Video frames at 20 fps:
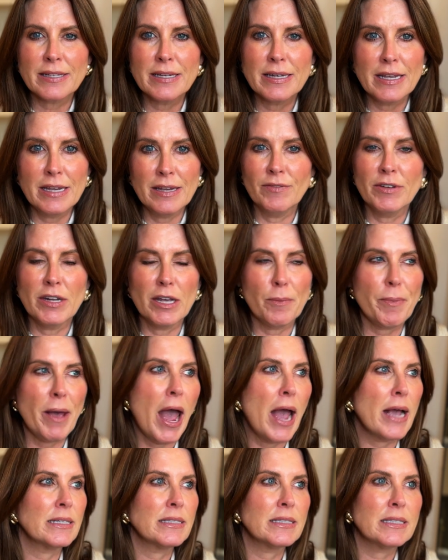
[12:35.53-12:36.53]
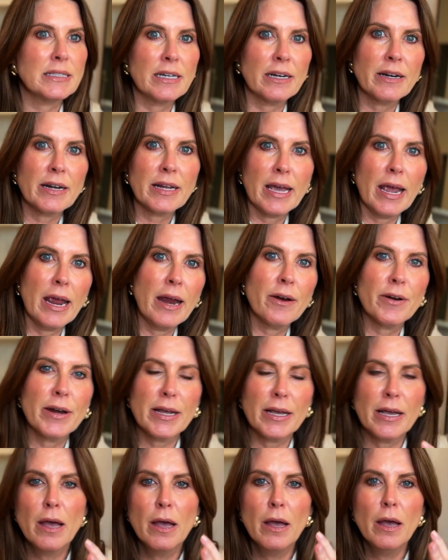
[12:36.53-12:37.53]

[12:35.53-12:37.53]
an evening bag, instead of carrying